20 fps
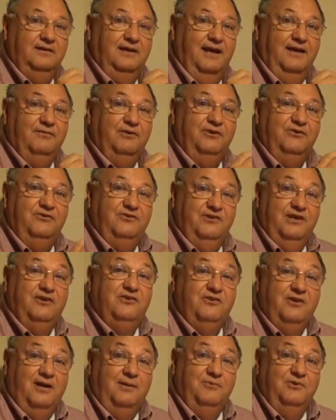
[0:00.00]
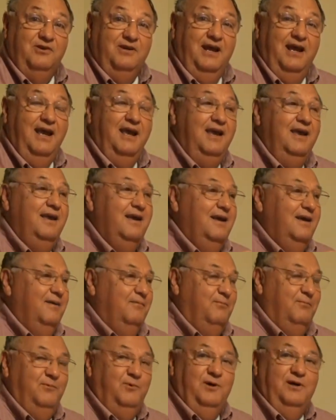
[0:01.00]
every six times a day,
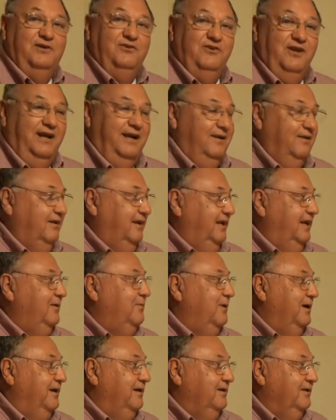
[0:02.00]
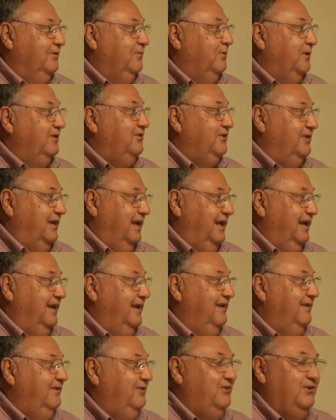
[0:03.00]
whereas like on the equator once a day
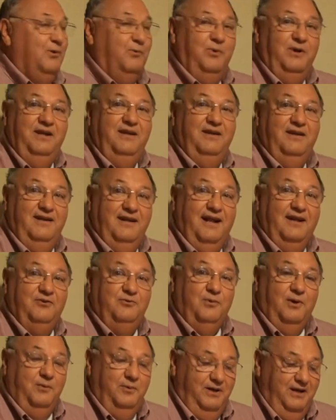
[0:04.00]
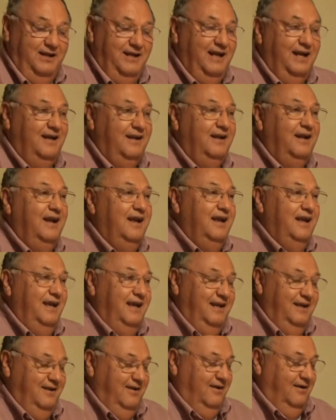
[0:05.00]
so we that's why we did that and
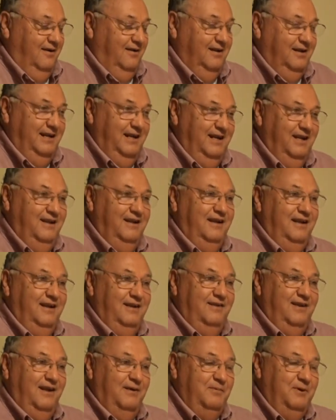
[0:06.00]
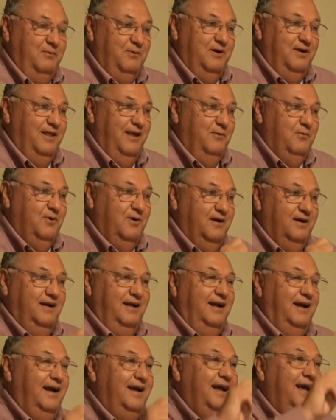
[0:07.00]
he'd call and he'd, he'd tell me where they were
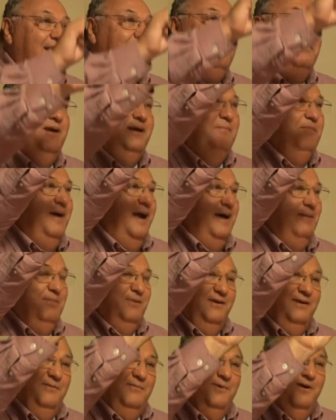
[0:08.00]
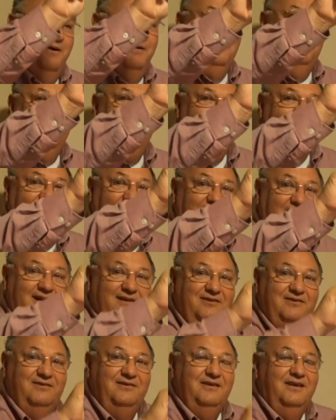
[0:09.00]
and i had a big map on the wall with
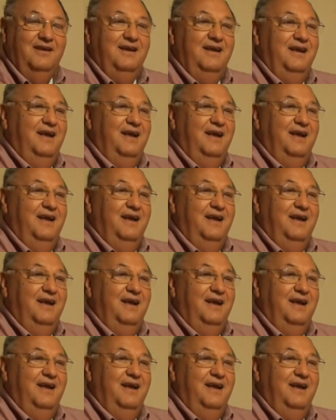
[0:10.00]
dots